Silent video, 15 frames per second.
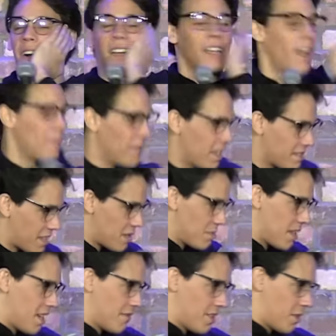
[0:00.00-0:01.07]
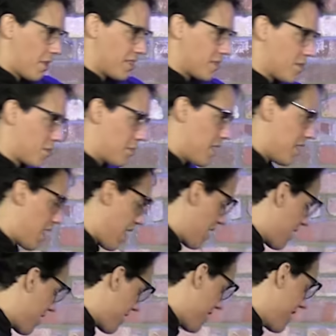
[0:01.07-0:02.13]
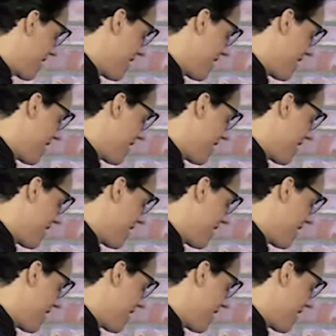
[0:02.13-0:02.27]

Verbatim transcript: bugging. I mean, does anybody have any questions for me? I,